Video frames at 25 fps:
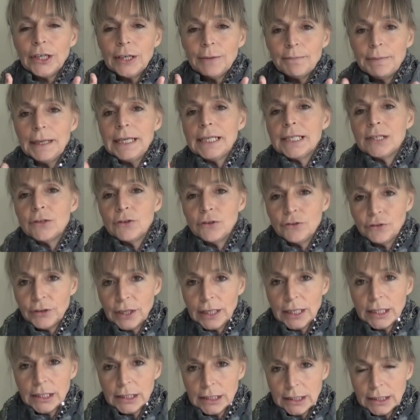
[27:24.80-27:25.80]
Peter of
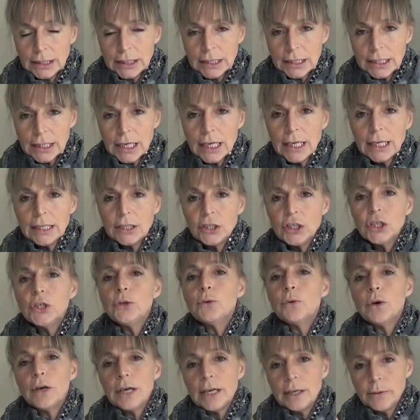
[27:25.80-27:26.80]
England
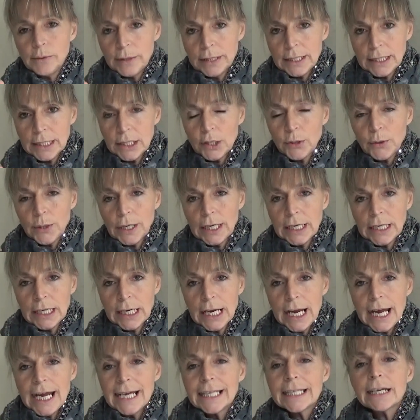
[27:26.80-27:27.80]
knew what he was
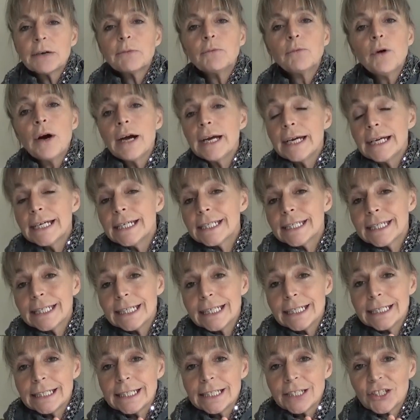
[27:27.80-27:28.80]
doing, then why isn't
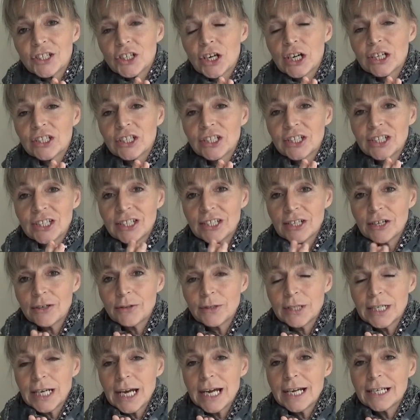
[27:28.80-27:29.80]
he discharging his
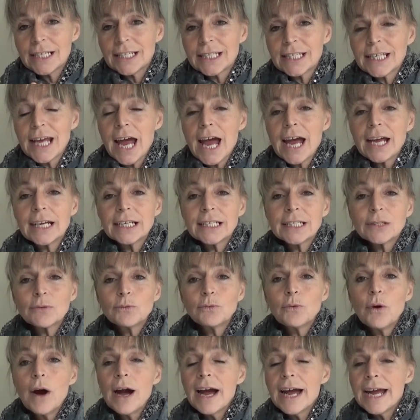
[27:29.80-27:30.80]
own debts?
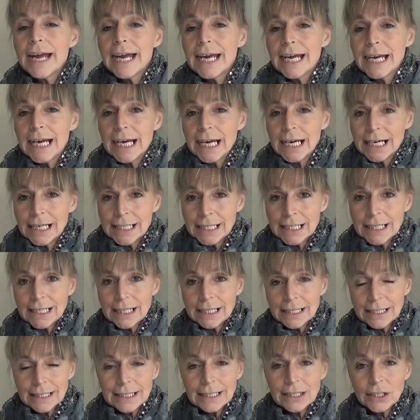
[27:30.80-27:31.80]
And why is he
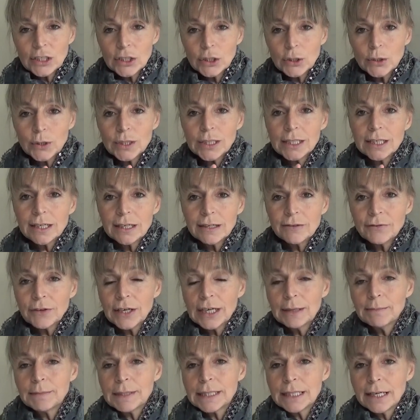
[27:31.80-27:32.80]
asking you to give
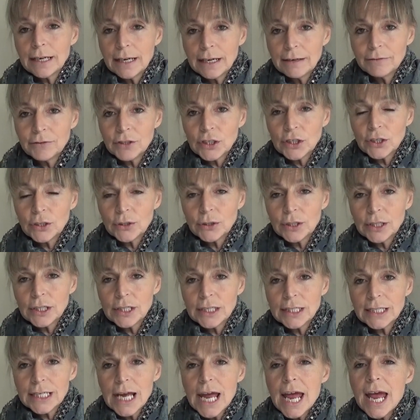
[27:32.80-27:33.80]
him slave
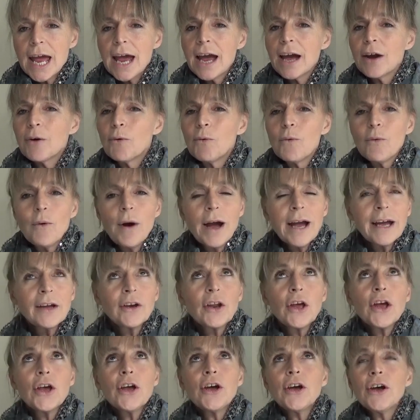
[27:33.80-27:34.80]
tokens? And why
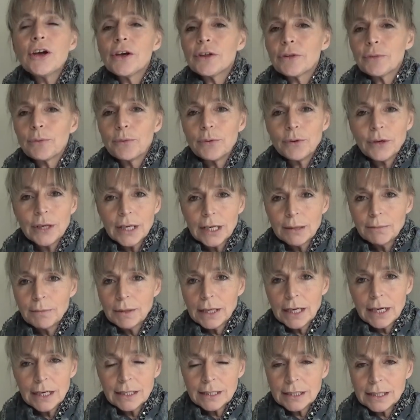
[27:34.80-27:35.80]
on earth would he
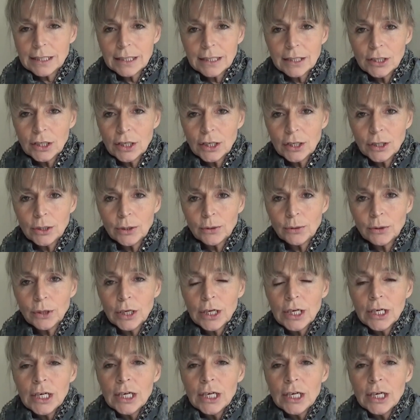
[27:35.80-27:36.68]
be asking you